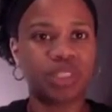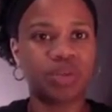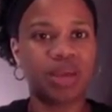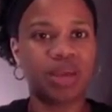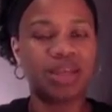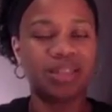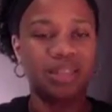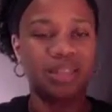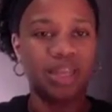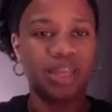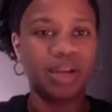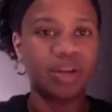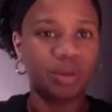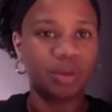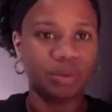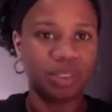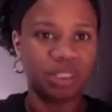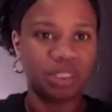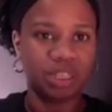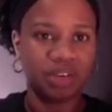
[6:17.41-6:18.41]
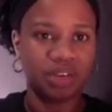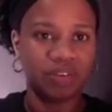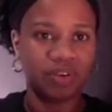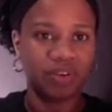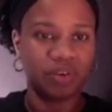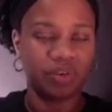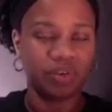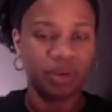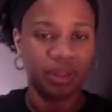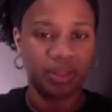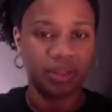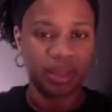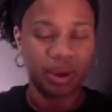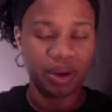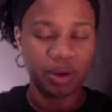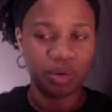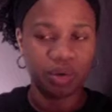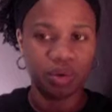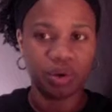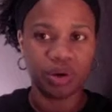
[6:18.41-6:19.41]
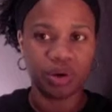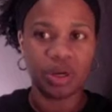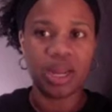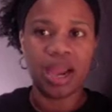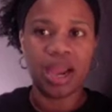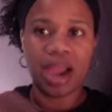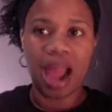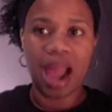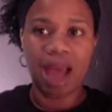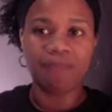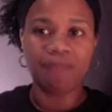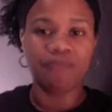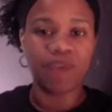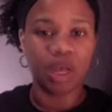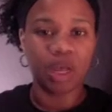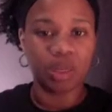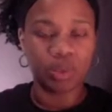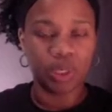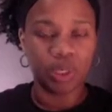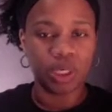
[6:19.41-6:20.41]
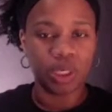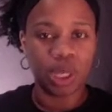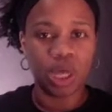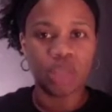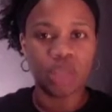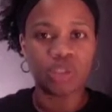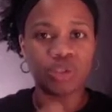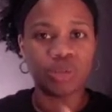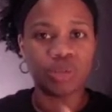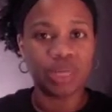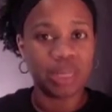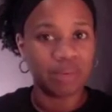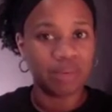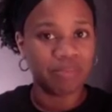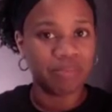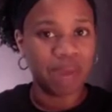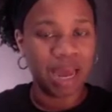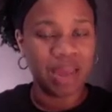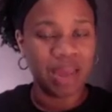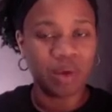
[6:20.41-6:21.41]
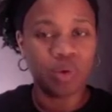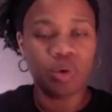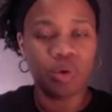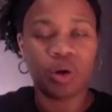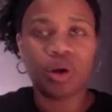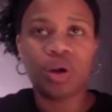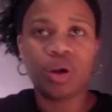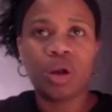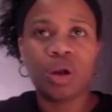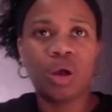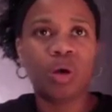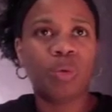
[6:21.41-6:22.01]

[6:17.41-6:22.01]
So as they're doing stuff over in their corner, I'm following along doing it in my corner.